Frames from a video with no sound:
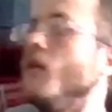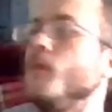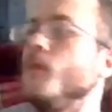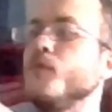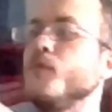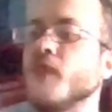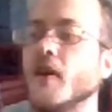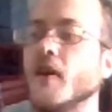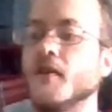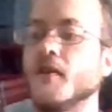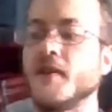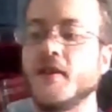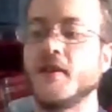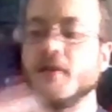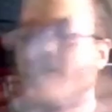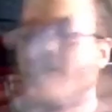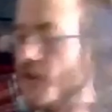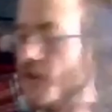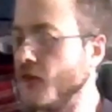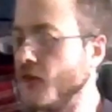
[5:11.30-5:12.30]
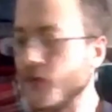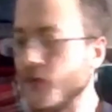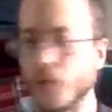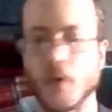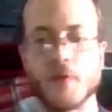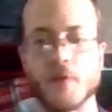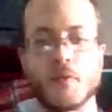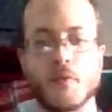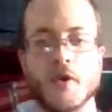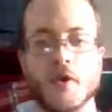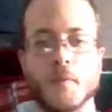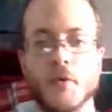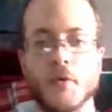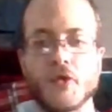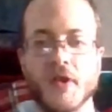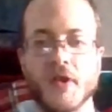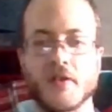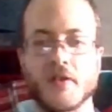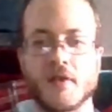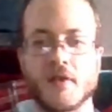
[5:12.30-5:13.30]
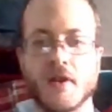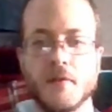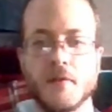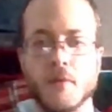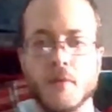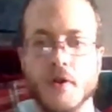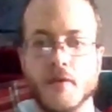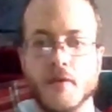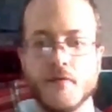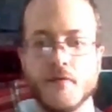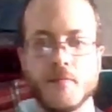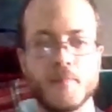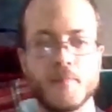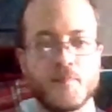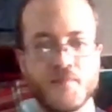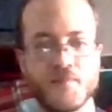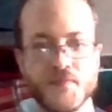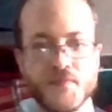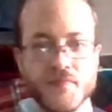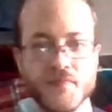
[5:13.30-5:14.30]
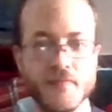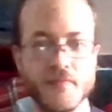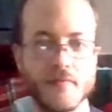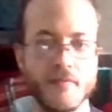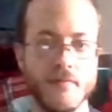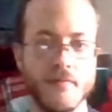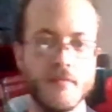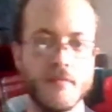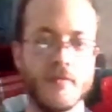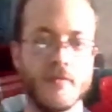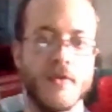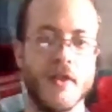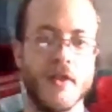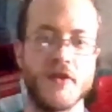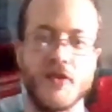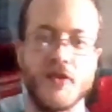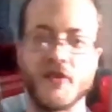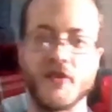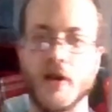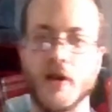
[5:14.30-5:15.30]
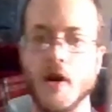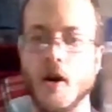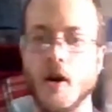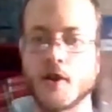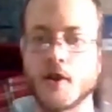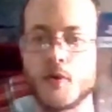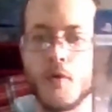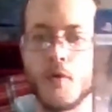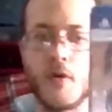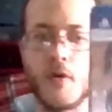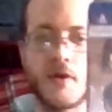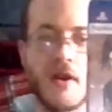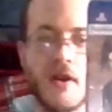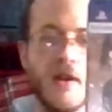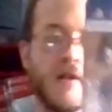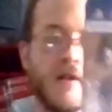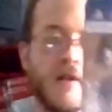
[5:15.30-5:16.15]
Now, here is one we are most likely getting rid of. This is Hakuoki.